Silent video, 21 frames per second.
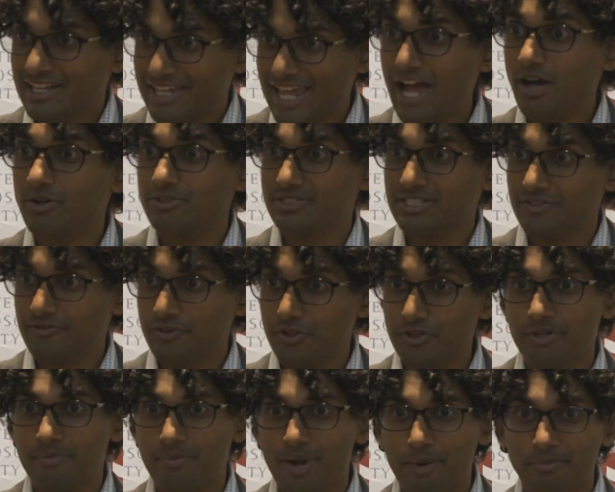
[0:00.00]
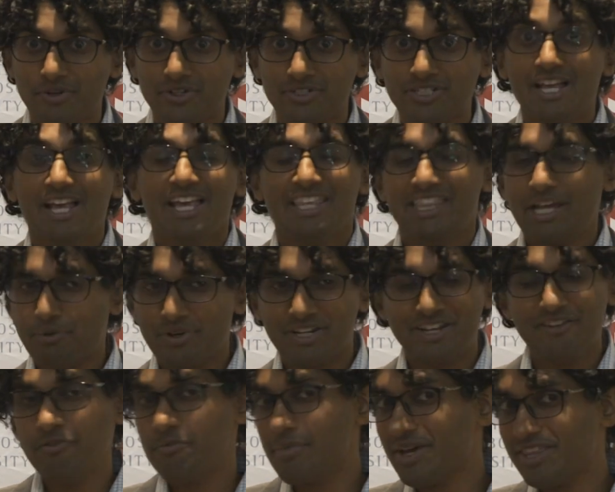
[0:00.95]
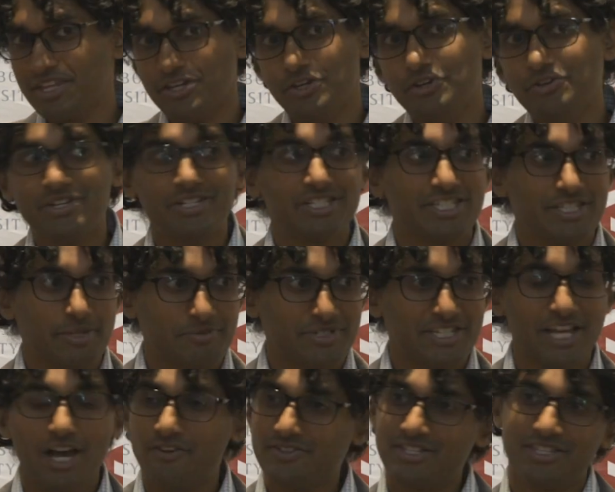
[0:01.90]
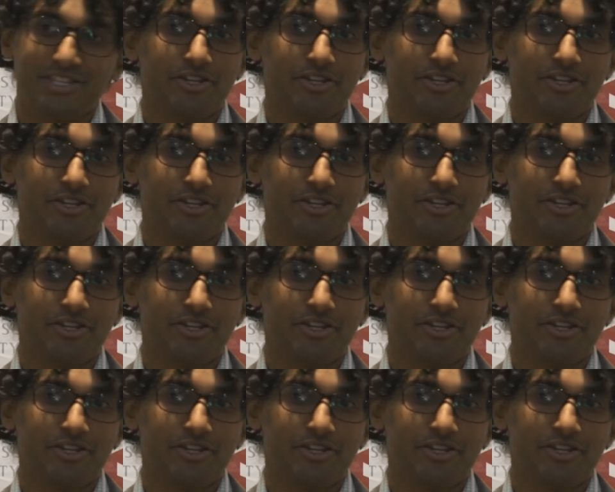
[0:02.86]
counts of union members that were given by the unions themselves,